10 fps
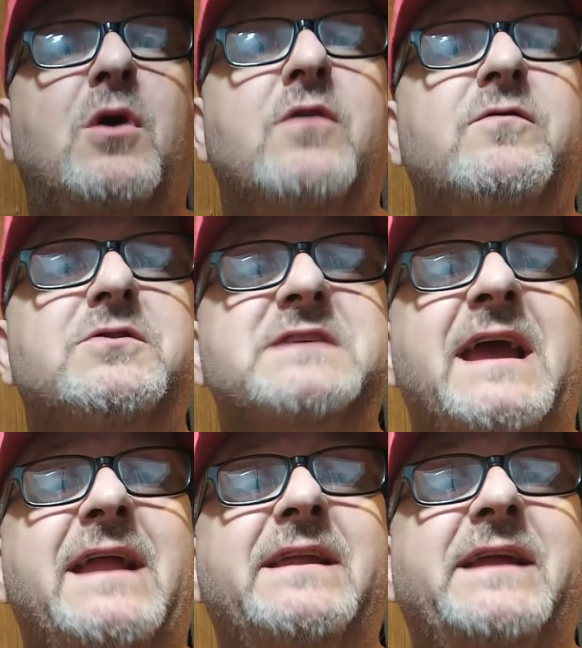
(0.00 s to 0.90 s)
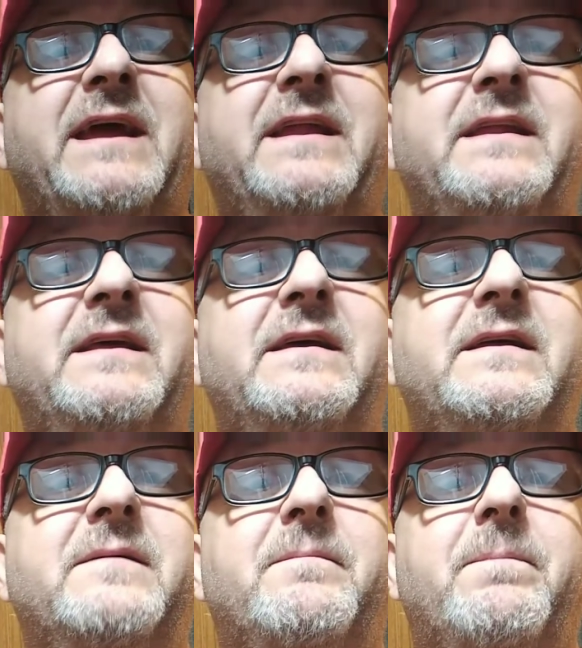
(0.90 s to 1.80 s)
Marvel's annotated,
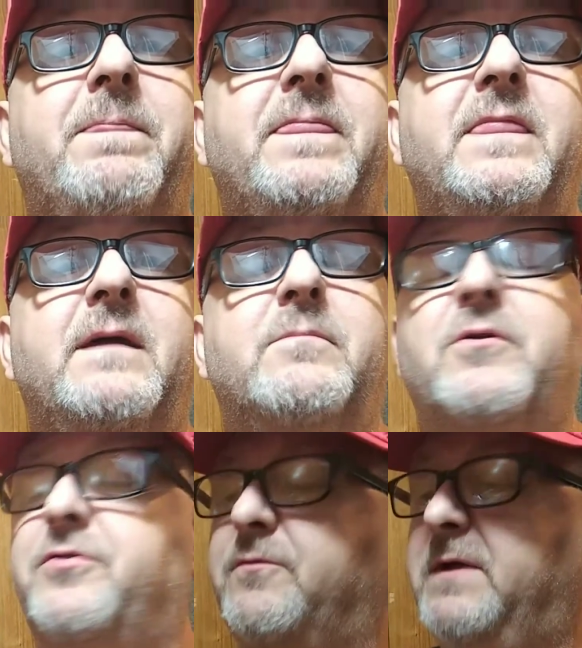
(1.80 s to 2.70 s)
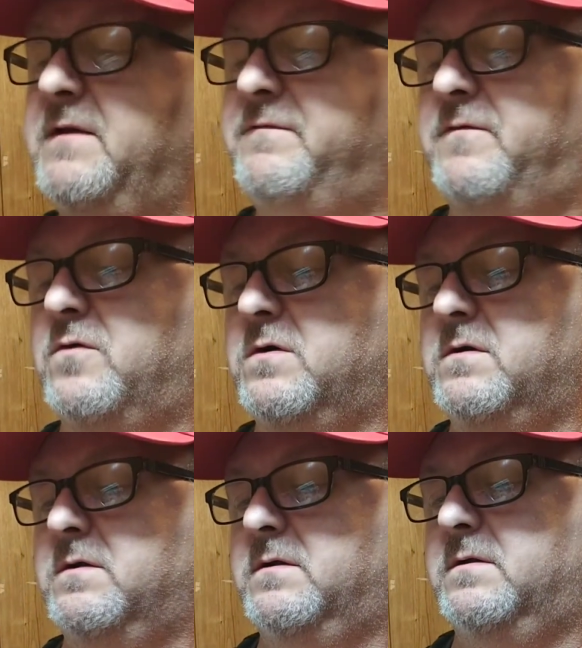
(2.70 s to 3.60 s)
number three of four.